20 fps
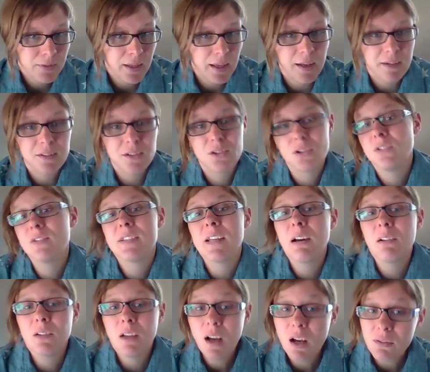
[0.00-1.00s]
And as it turns
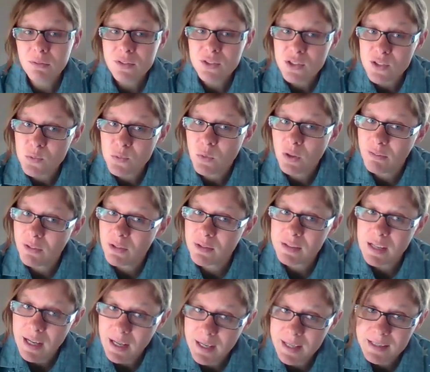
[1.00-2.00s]
out, love is just one of those
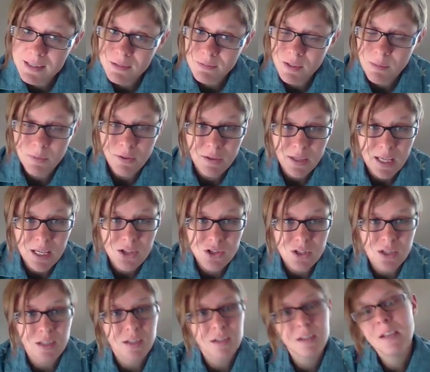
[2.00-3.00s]
kinds of
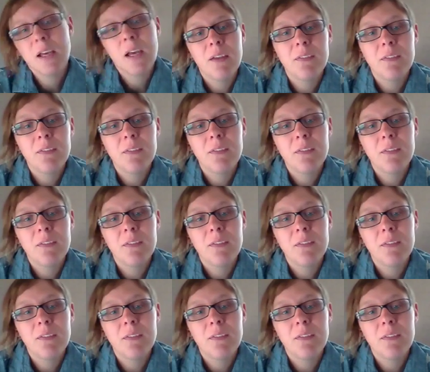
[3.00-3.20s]
communication